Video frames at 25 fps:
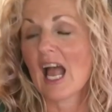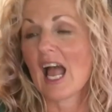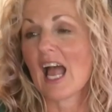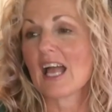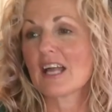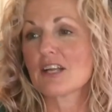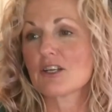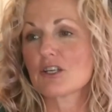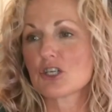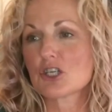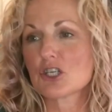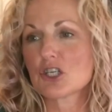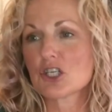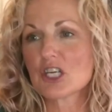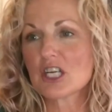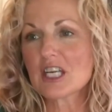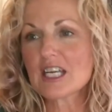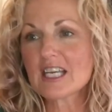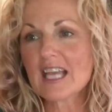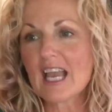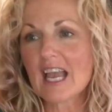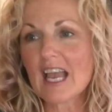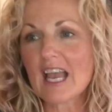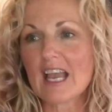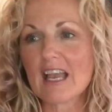and she
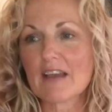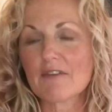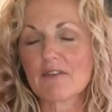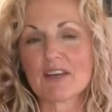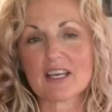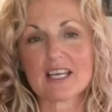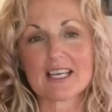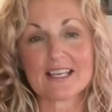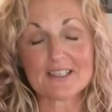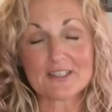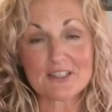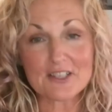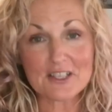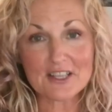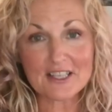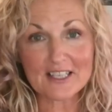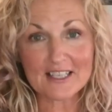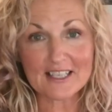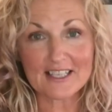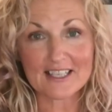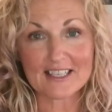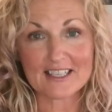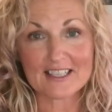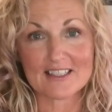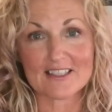gave each of the
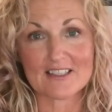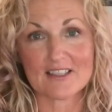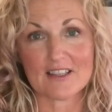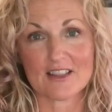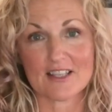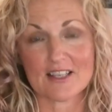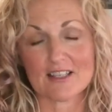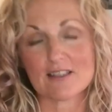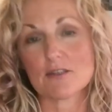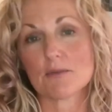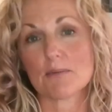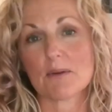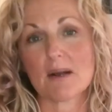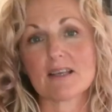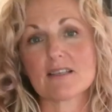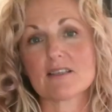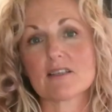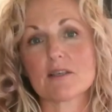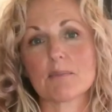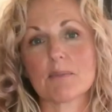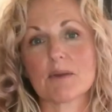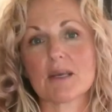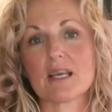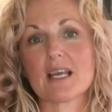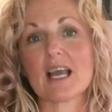kids this
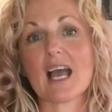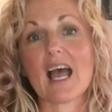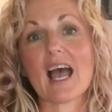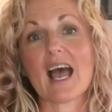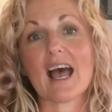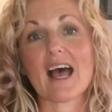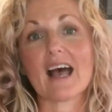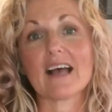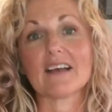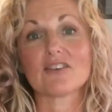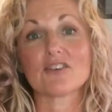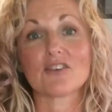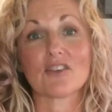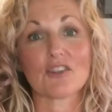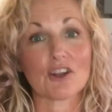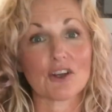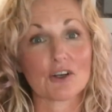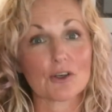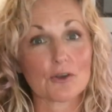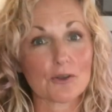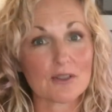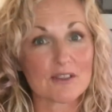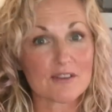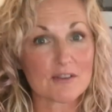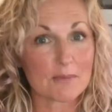recipe as their
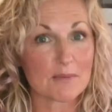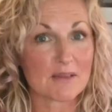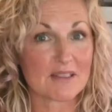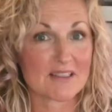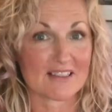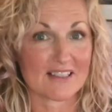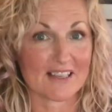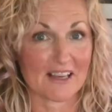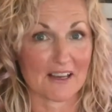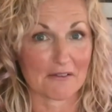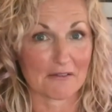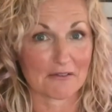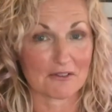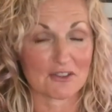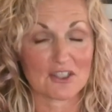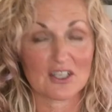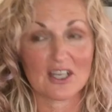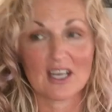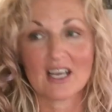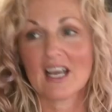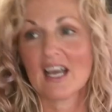Christmas gift.